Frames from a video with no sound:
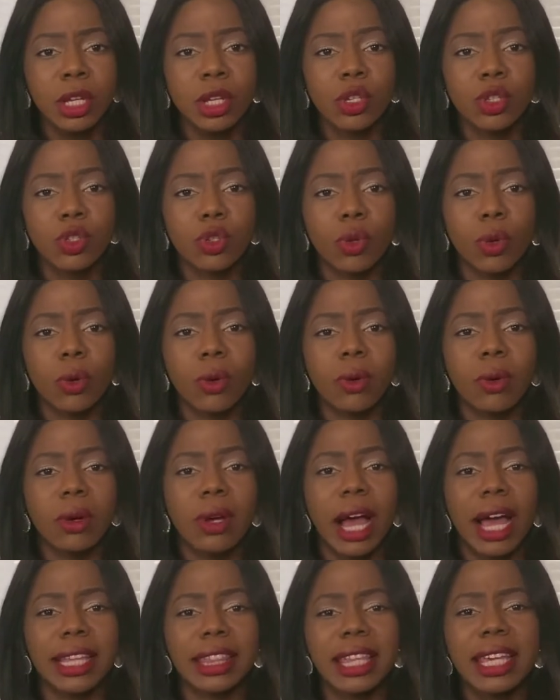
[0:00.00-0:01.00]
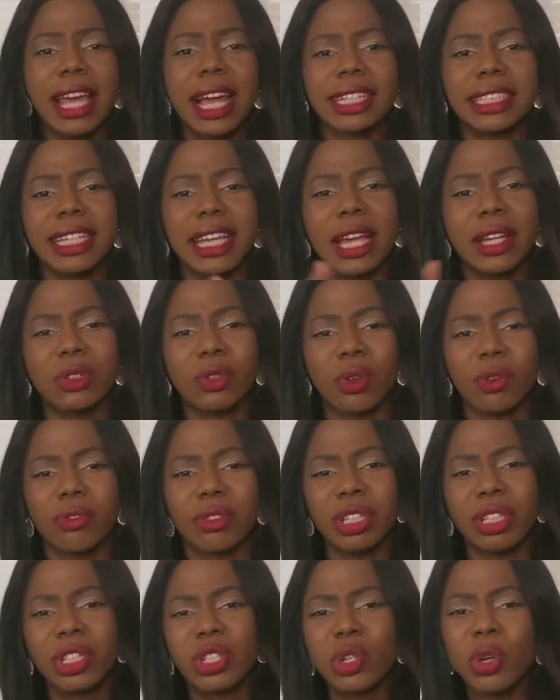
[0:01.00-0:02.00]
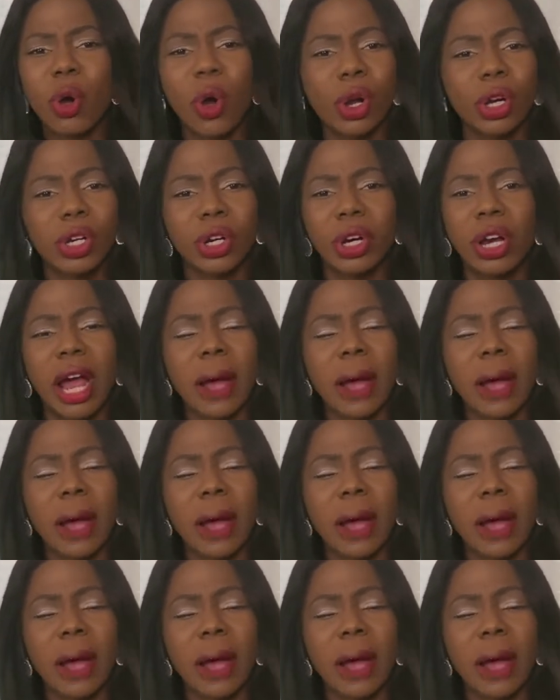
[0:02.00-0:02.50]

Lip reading: So I think at the end of each quarter,